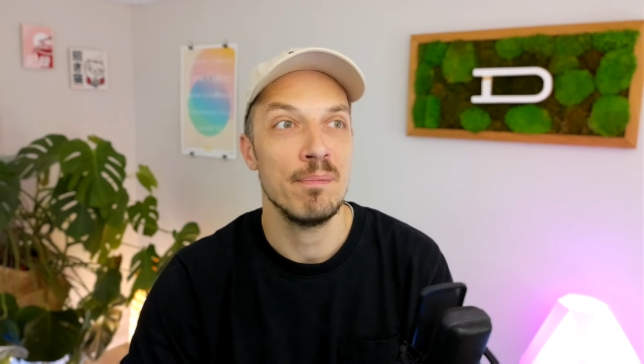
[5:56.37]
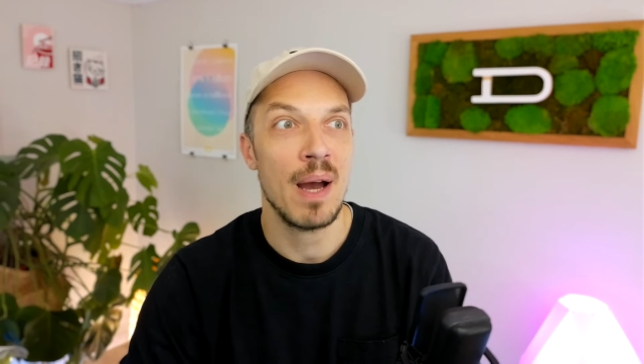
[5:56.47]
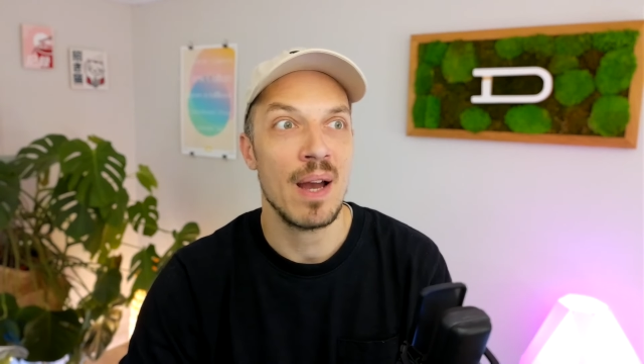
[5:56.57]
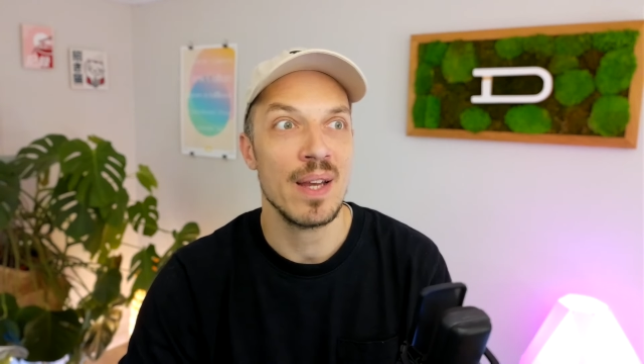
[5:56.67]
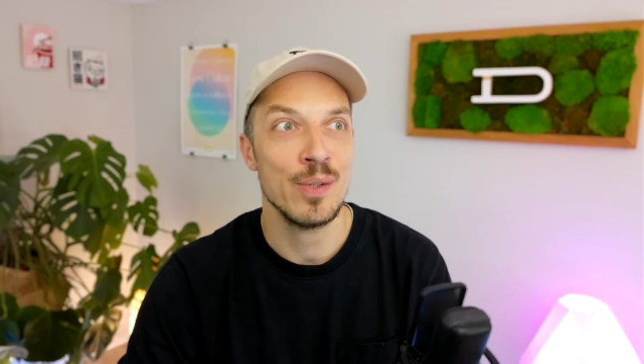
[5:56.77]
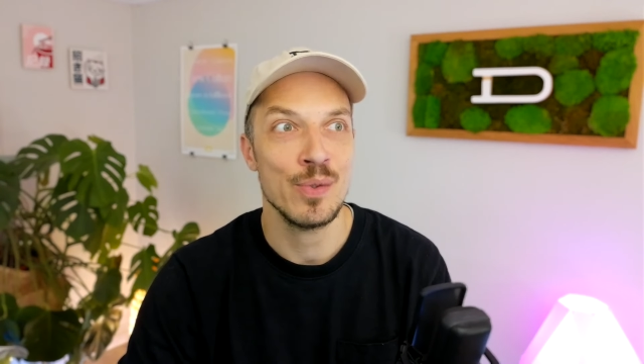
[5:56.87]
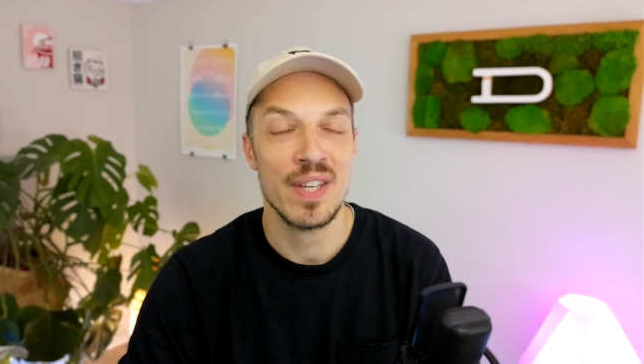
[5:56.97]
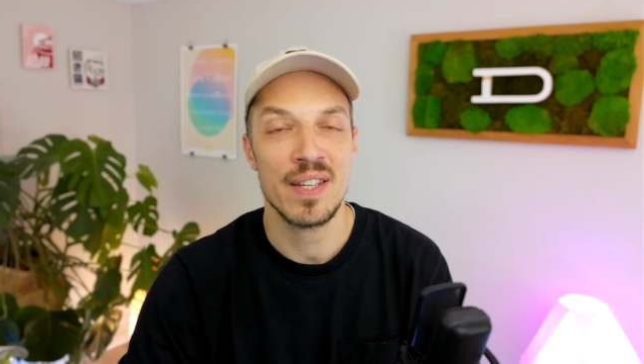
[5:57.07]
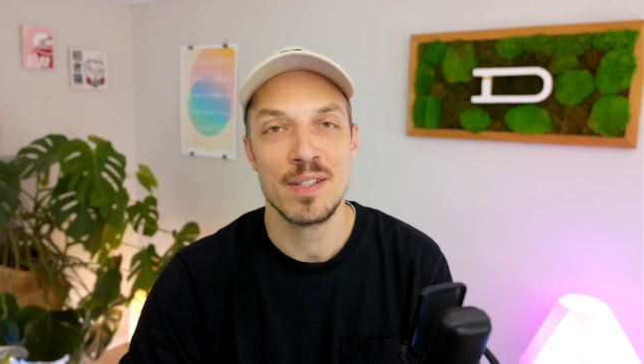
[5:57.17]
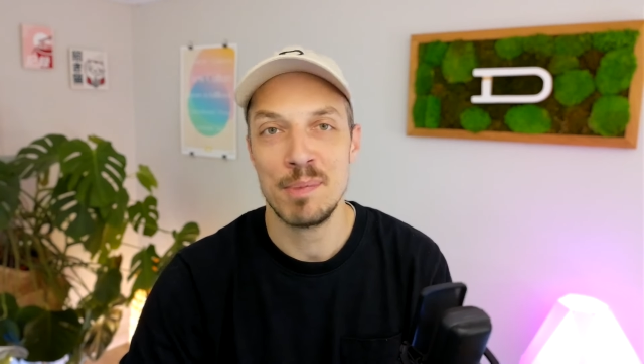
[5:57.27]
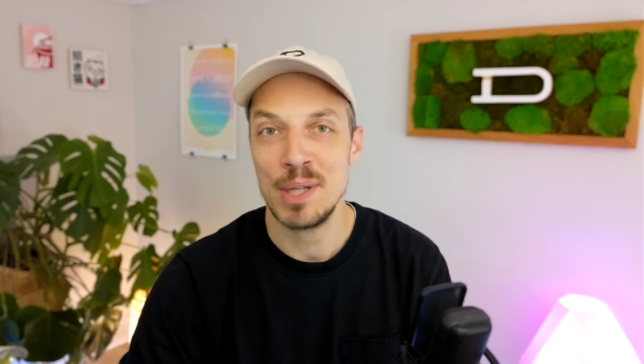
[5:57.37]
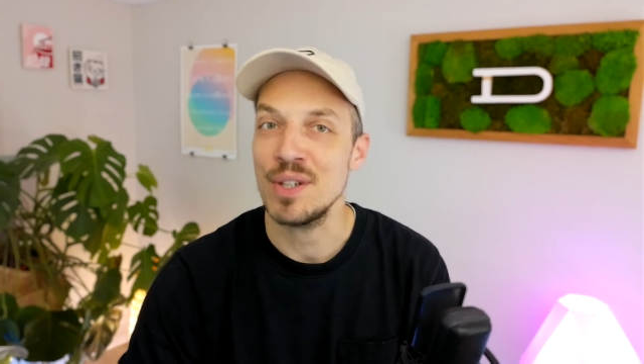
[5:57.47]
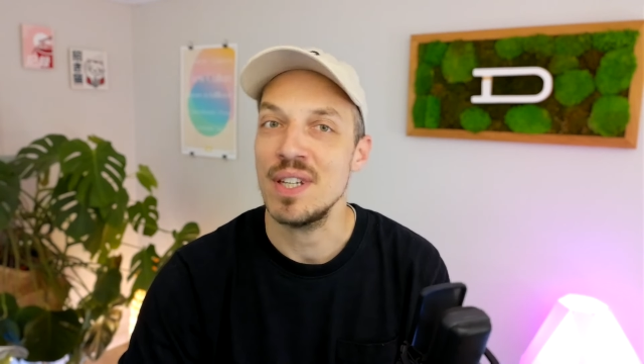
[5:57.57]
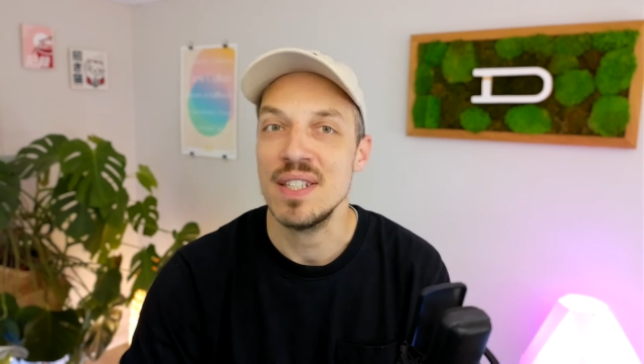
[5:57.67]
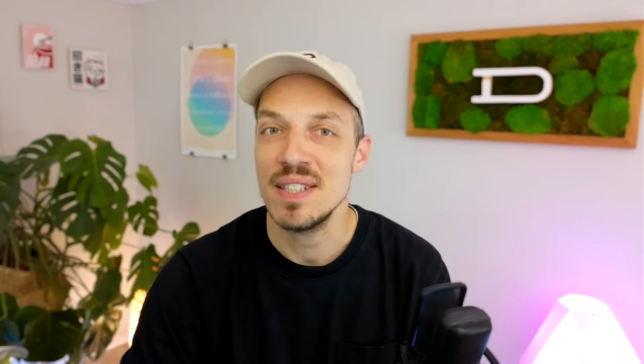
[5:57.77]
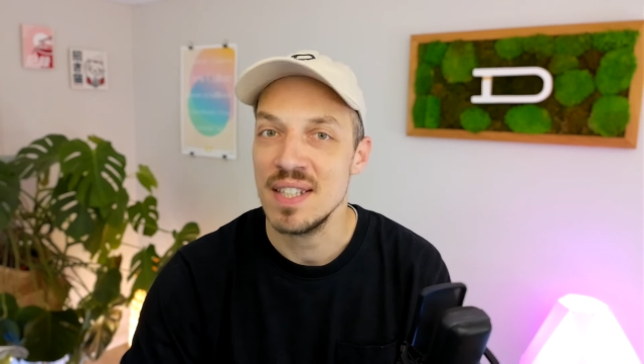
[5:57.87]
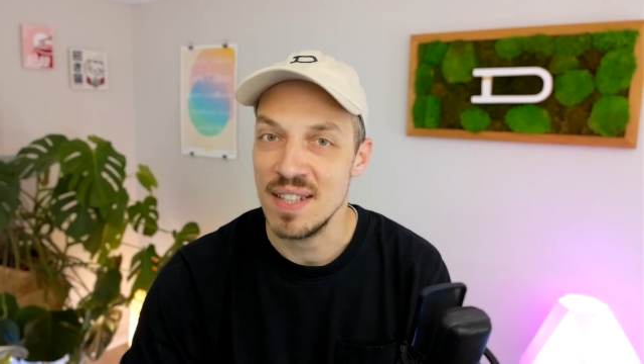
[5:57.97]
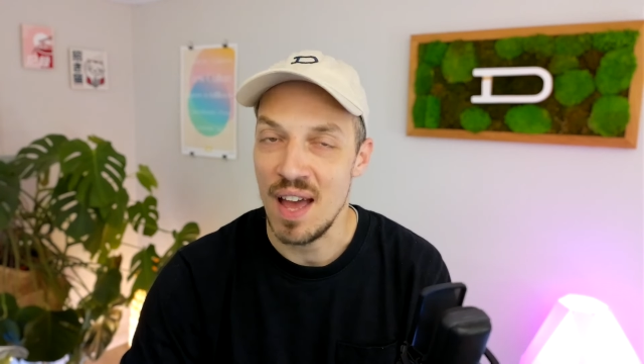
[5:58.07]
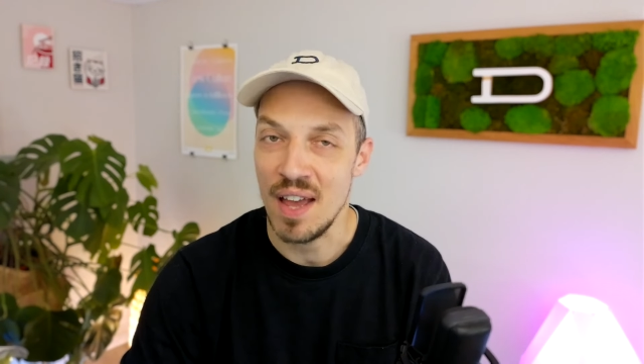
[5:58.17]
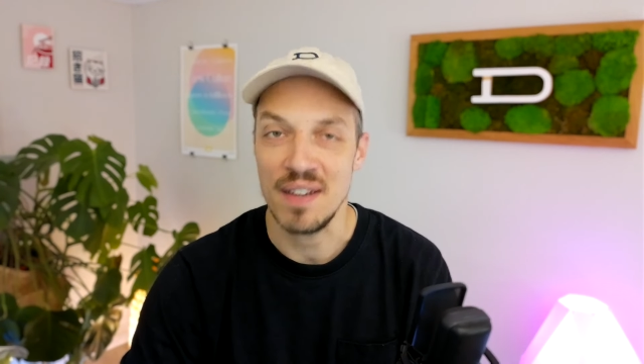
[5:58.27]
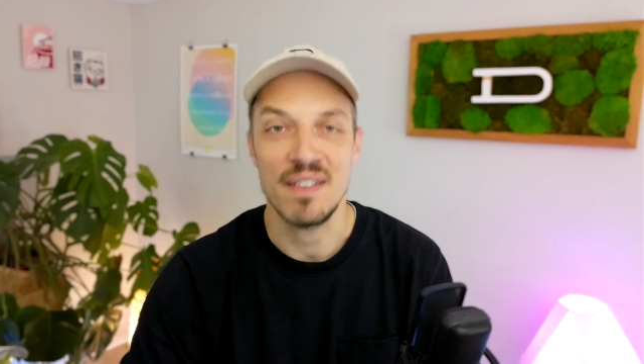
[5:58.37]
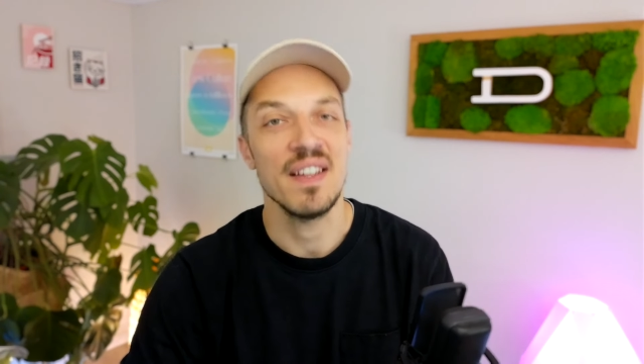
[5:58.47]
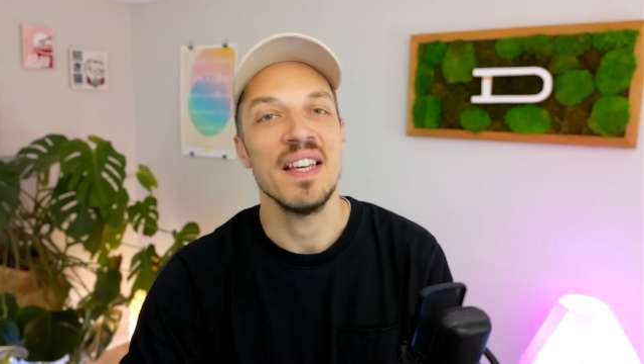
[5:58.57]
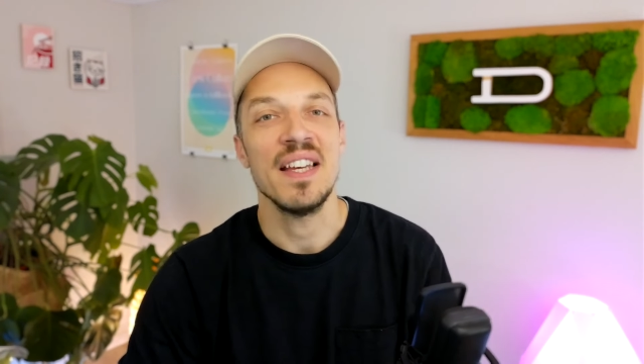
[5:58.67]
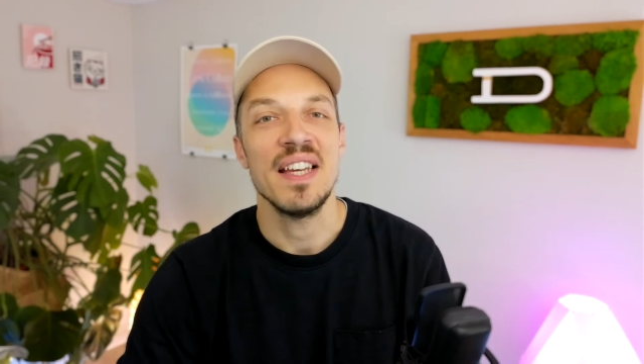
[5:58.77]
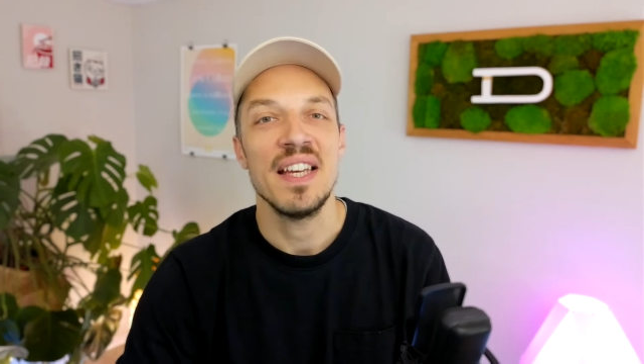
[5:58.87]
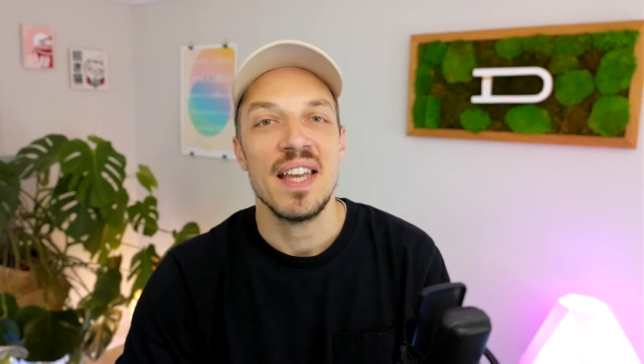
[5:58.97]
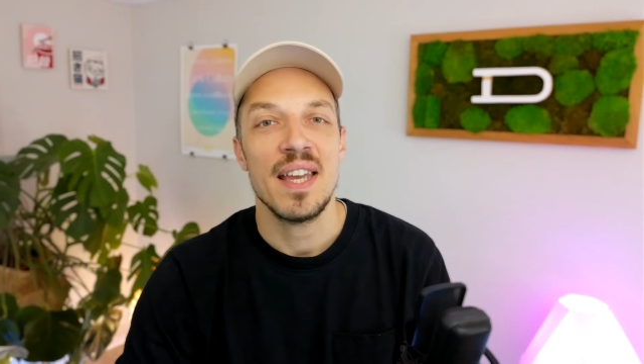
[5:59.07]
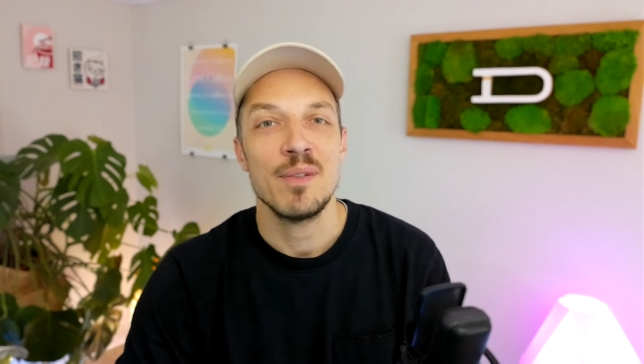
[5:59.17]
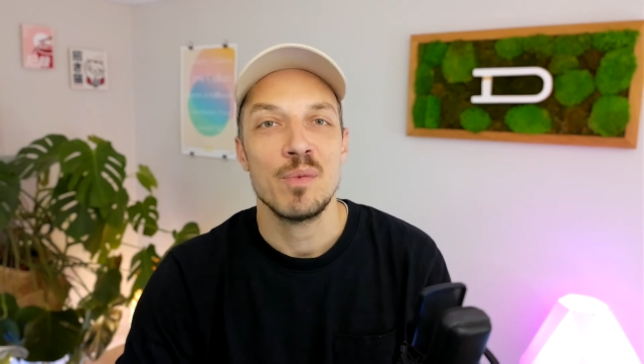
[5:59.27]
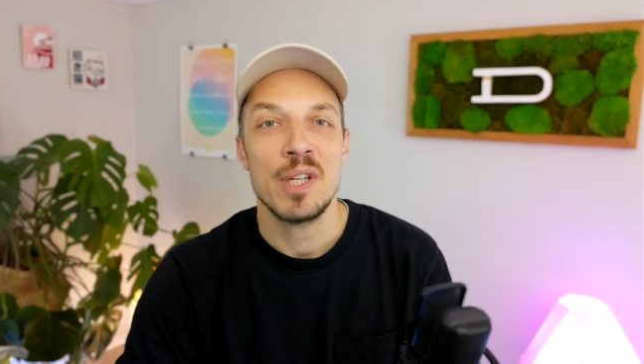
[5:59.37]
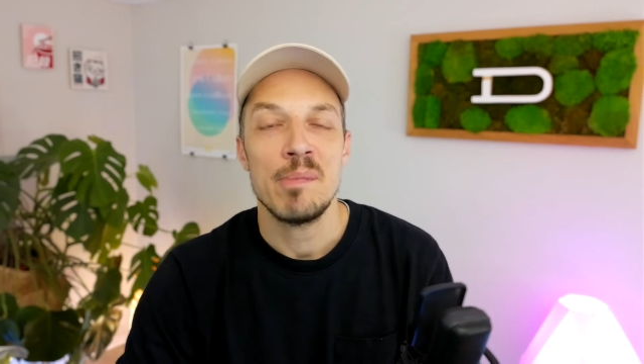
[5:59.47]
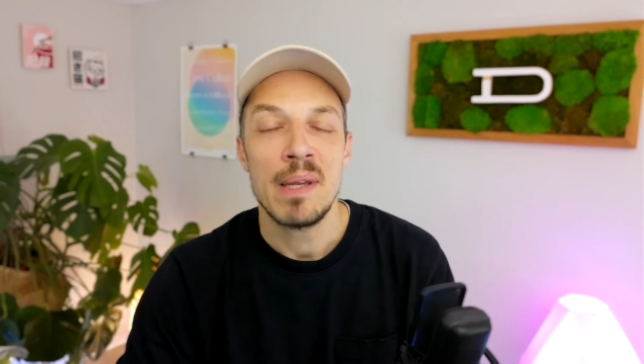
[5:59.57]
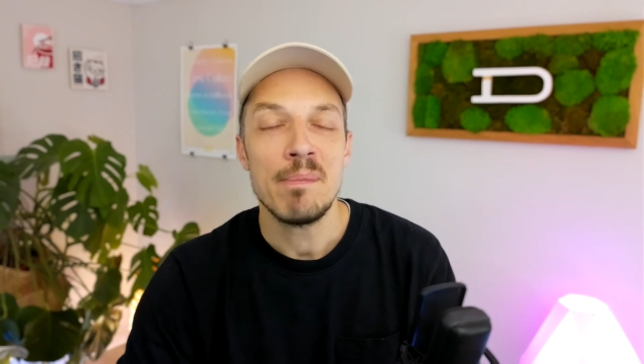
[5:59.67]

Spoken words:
by user experience design. And what he meant